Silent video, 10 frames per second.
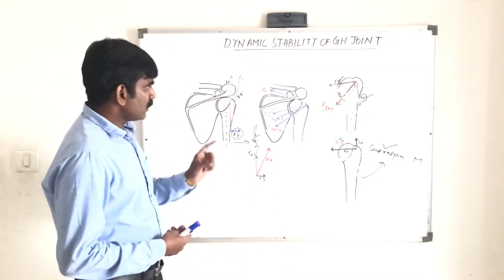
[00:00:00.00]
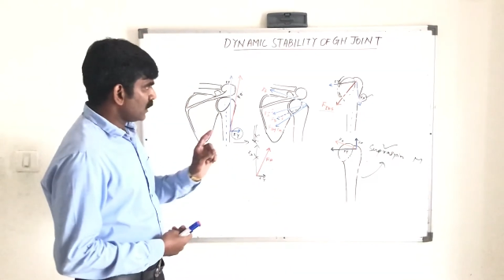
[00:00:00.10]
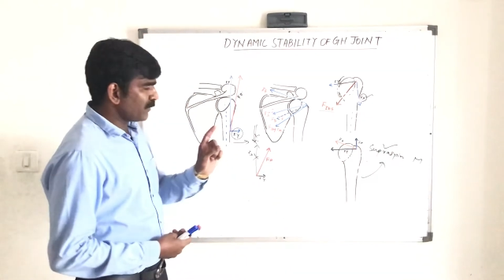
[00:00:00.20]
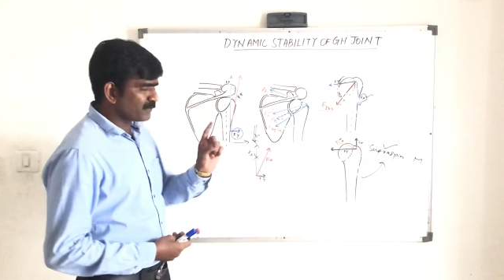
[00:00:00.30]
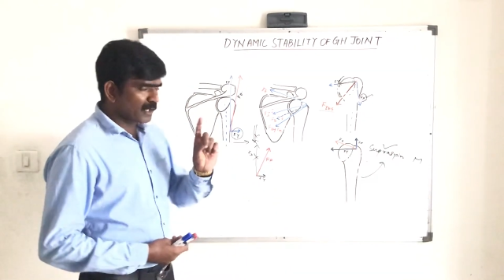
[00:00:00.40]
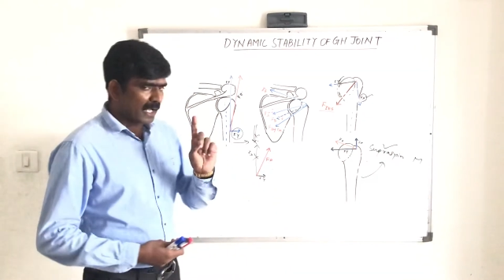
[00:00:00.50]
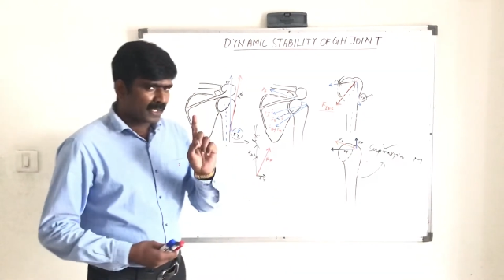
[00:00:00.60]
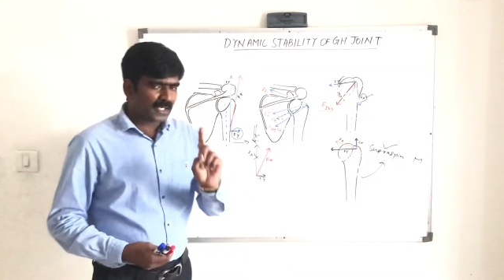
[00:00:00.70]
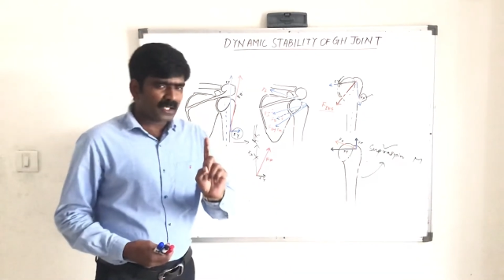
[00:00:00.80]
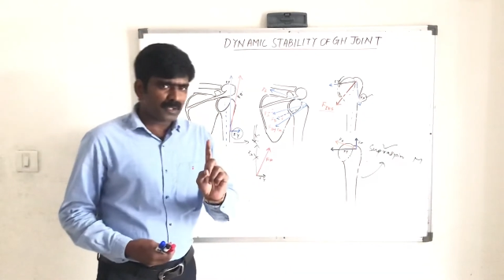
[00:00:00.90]
again
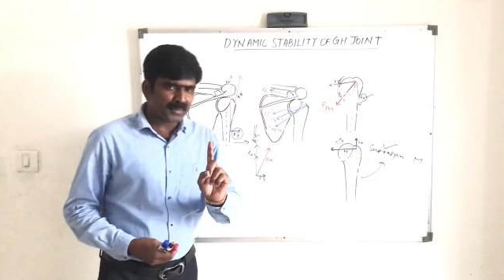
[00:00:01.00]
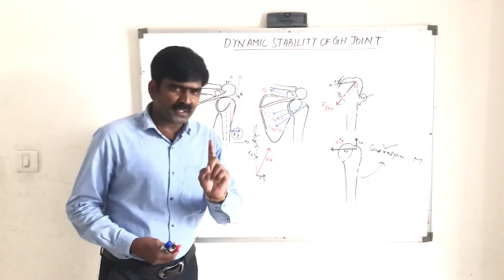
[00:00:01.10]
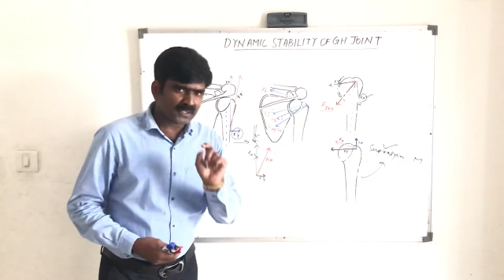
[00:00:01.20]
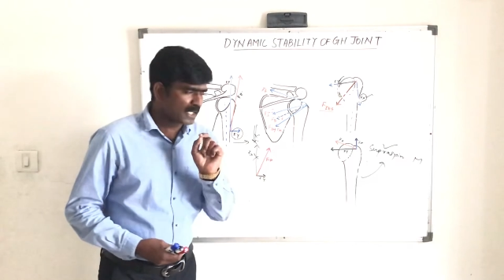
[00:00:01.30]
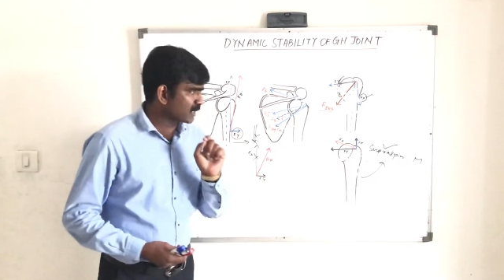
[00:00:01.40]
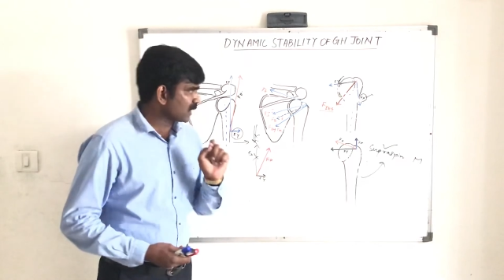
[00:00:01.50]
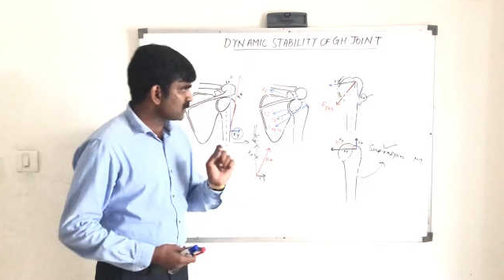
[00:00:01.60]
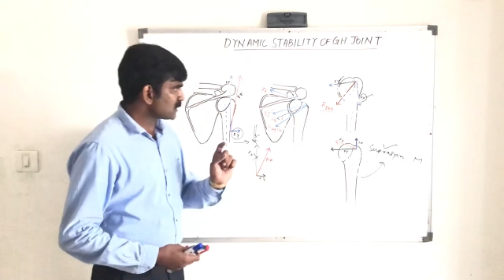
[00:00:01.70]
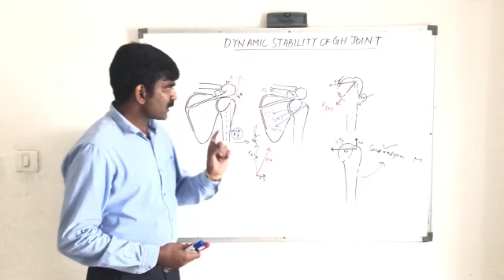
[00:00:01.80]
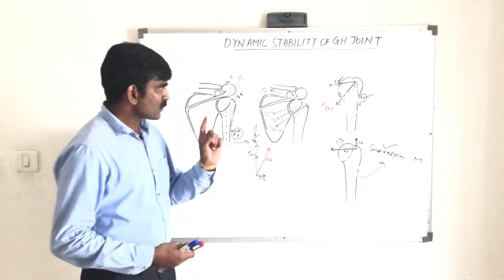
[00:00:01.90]
I'll repeat the
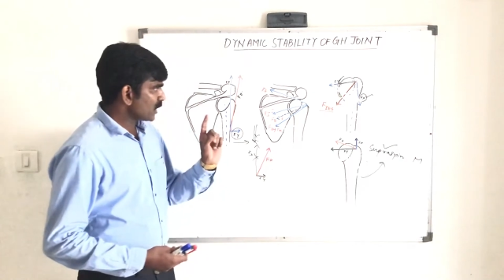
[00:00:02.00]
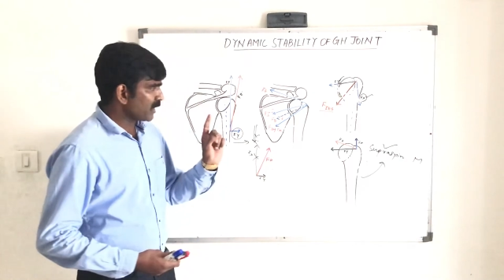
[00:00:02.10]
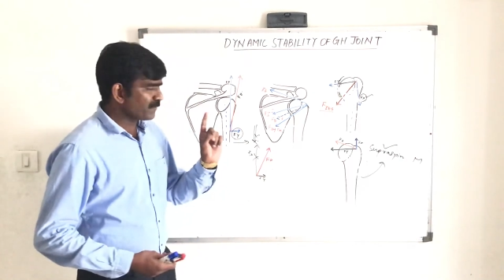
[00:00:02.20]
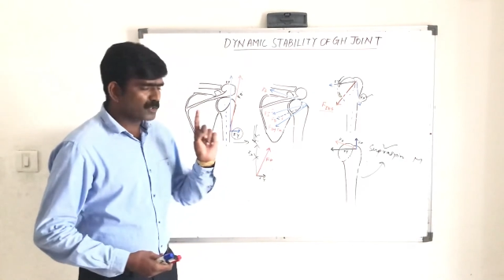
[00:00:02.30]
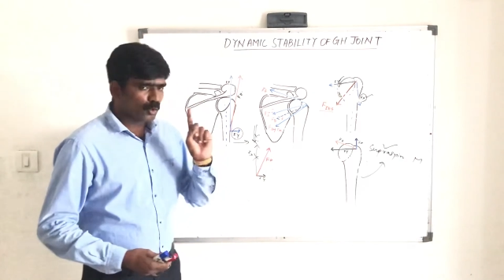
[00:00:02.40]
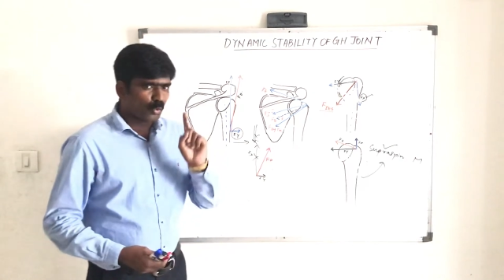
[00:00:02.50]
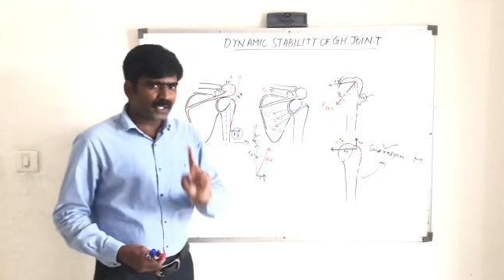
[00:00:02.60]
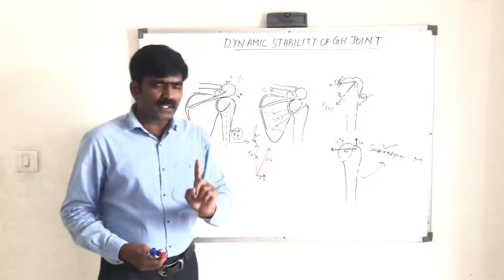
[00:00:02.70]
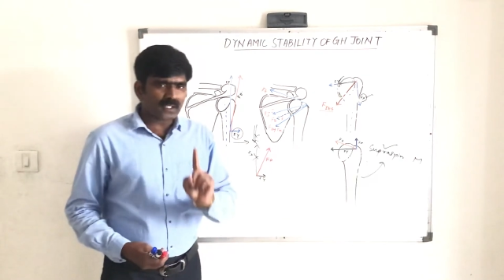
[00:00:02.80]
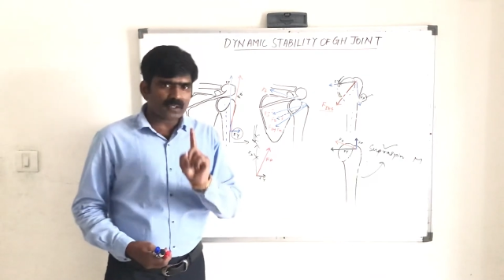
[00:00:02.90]
sentence. If the
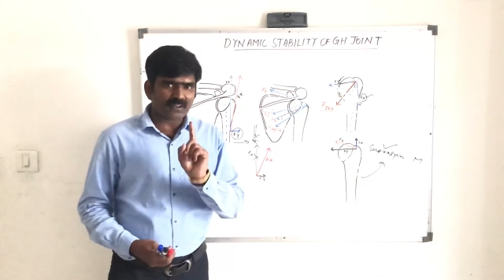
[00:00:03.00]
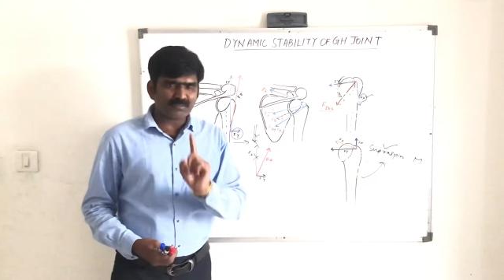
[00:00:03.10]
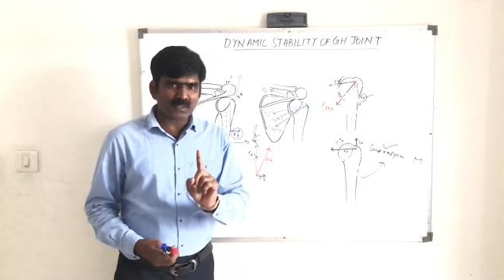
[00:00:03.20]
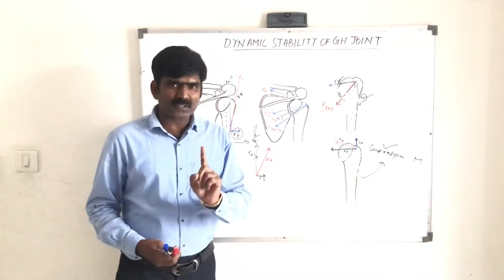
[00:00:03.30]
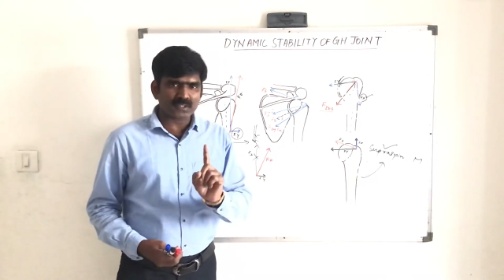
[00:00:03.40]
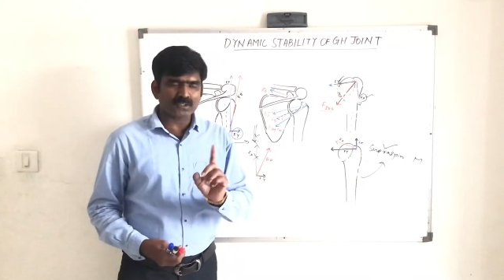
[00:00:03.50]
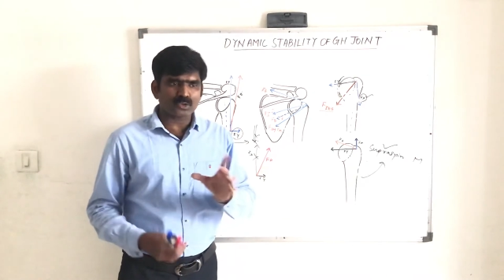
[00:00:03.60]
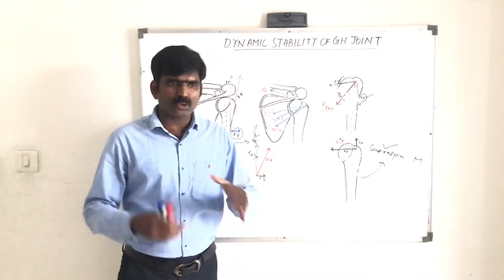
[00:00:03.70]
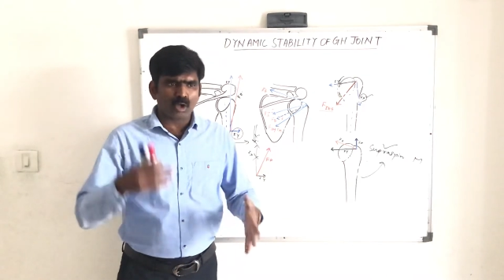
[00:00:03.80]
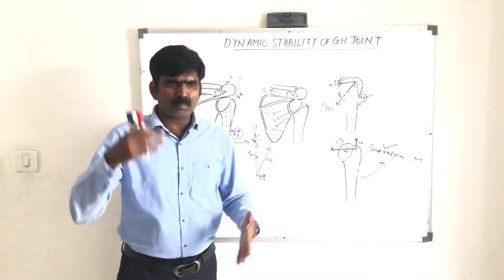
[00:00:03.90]
rotator cuff muscles,
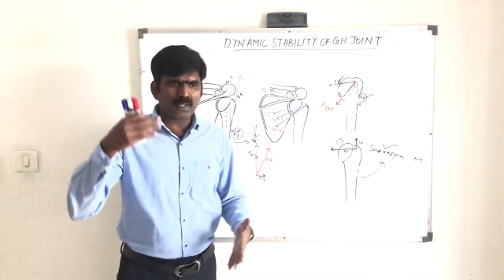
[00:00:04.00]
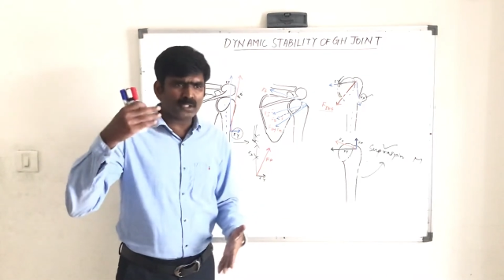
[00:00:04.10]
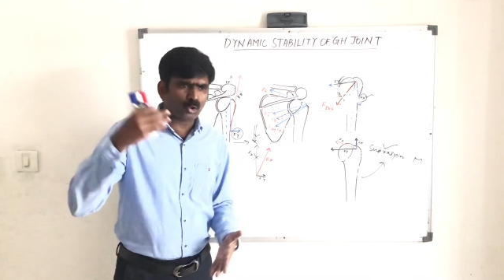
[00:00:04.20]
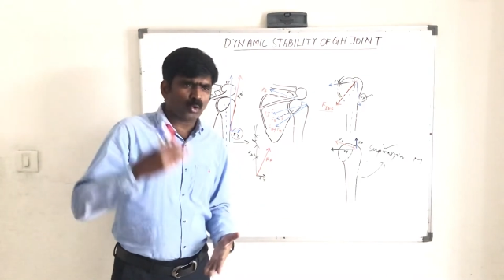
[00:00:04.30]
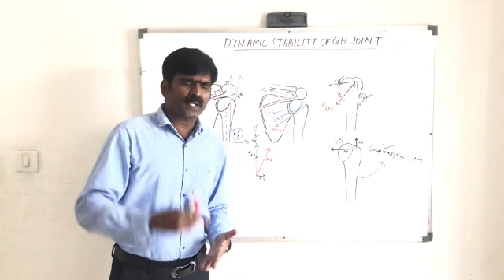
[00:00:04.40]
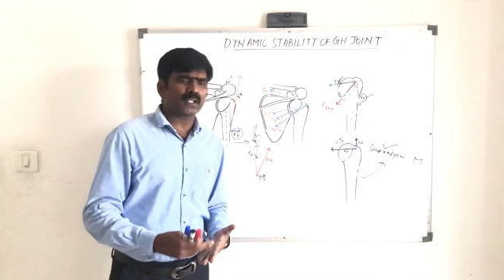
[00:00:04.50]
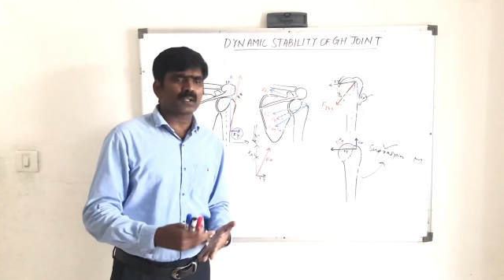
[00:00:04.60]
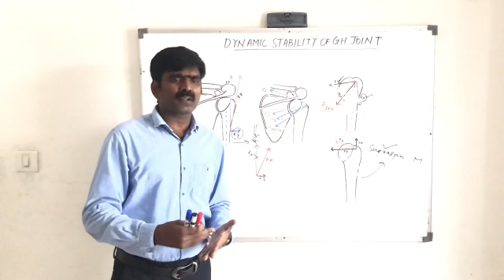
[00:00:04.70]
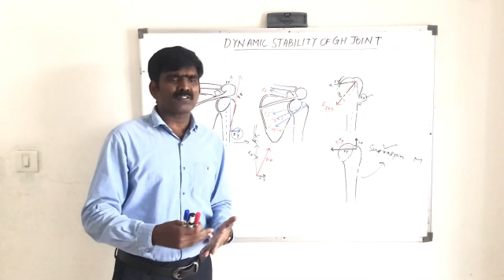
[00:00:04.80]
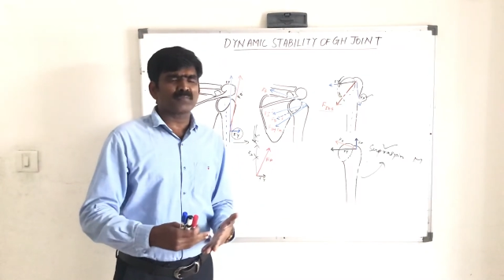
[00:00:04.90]
normally the rotator
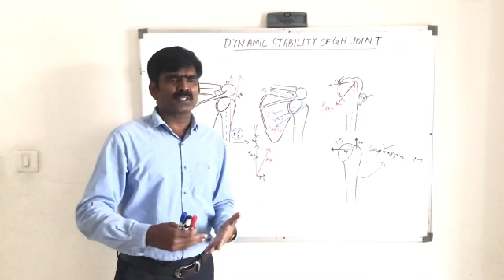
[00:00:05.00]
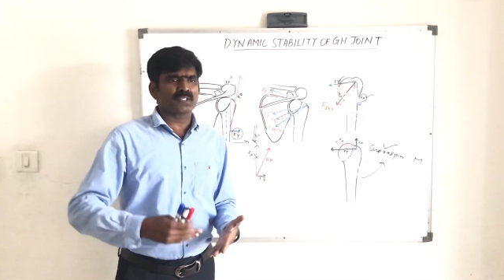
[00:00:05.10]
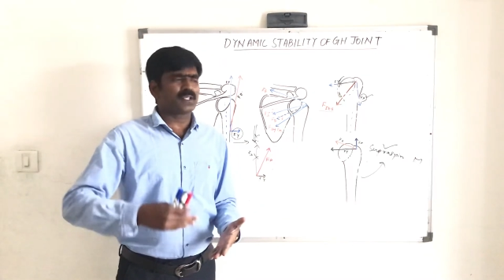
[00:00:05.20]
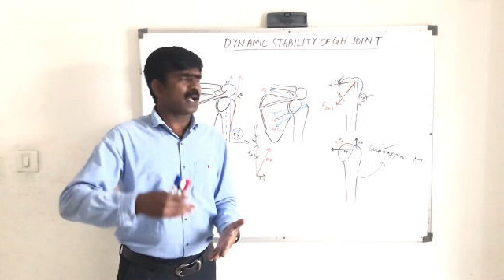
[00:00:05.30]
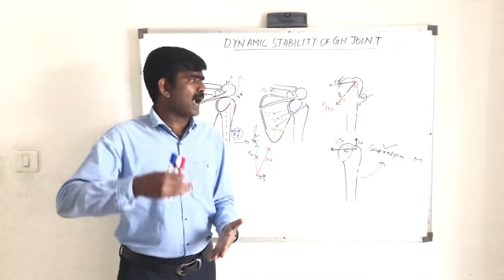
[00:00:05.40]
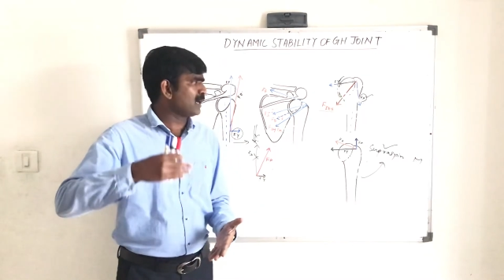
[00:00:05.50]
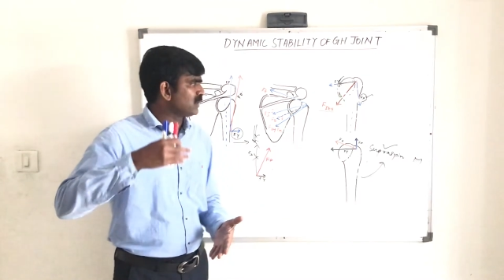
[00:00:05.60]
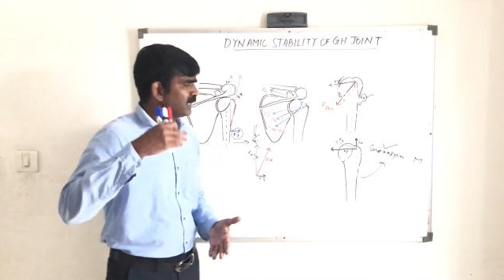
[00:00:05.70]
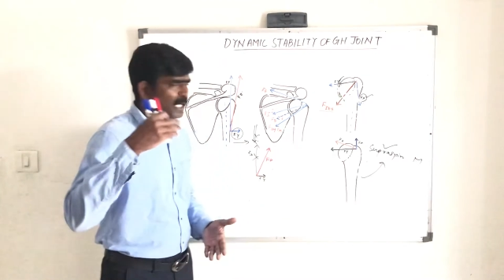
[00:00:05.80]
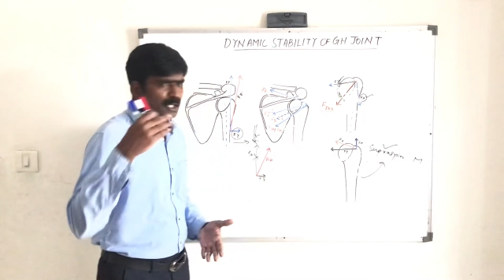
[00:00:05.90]
cuff muscle and
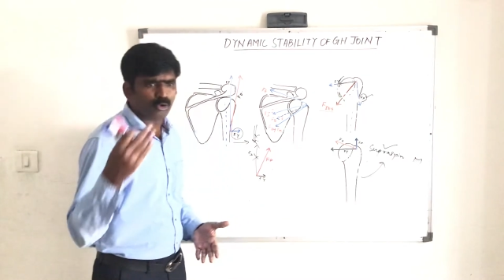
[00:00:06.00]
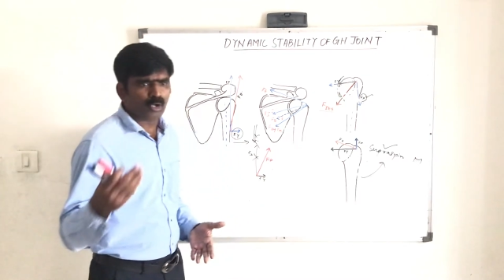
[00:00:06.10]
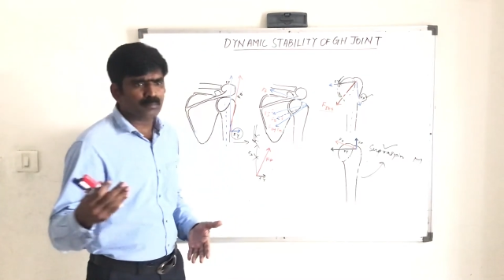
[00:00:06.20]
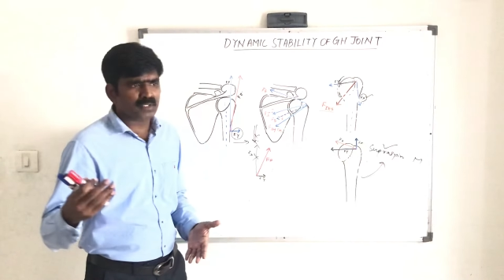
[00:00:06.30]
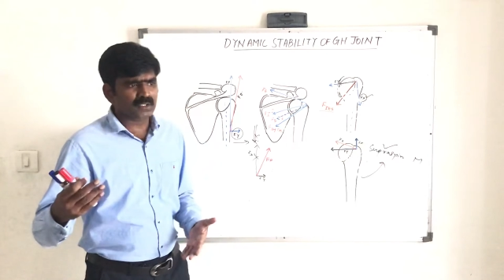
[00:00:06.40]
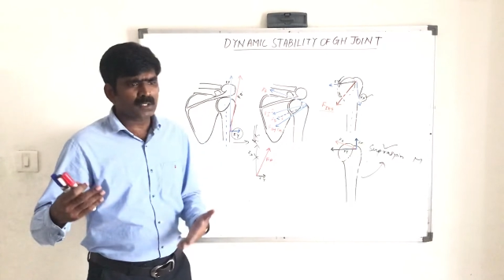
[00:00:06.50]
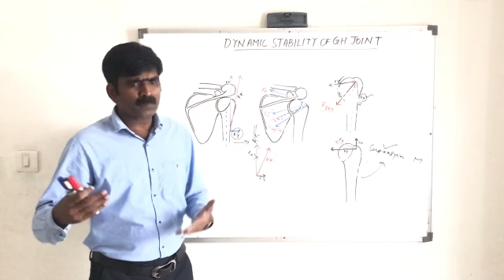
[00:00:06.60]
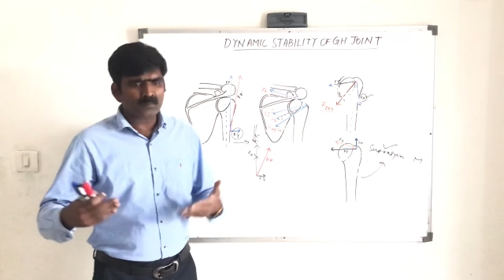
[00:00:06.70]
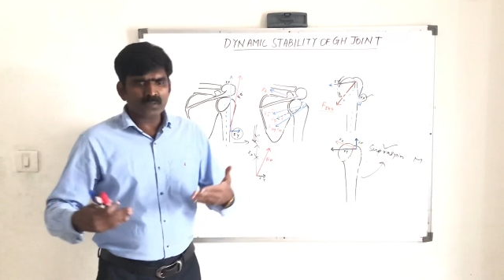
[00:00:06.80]
the deltoid muscle